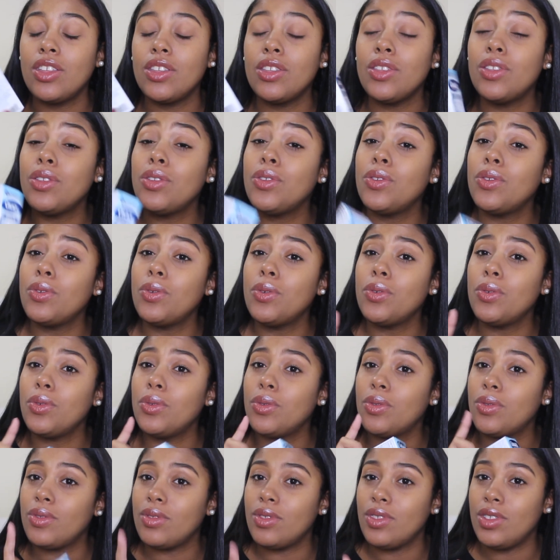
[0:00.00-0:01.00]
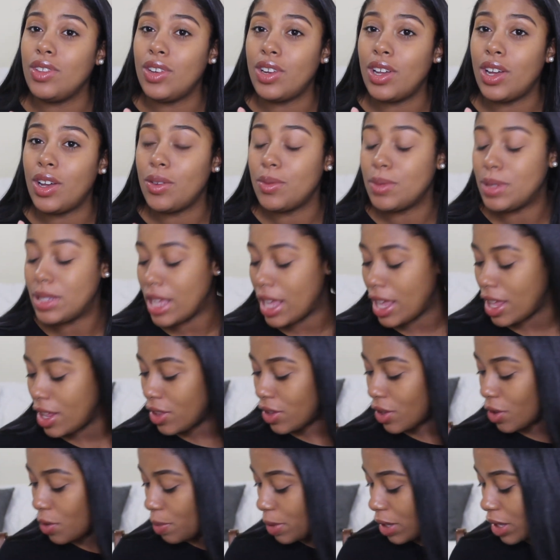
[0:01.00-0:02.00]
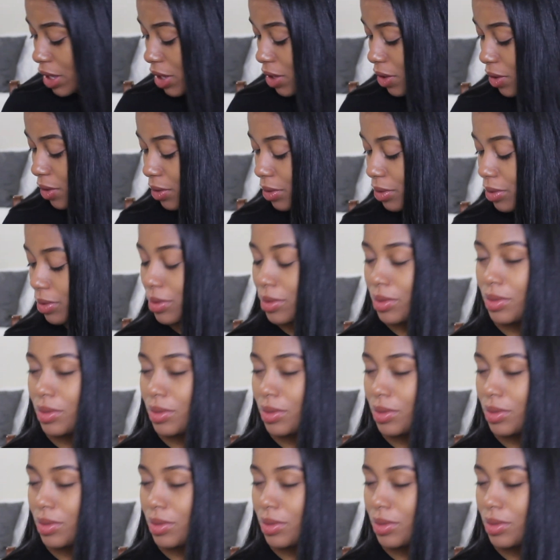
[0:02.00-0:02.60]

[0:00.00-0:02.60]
You know what I'm saying? Don't be cute.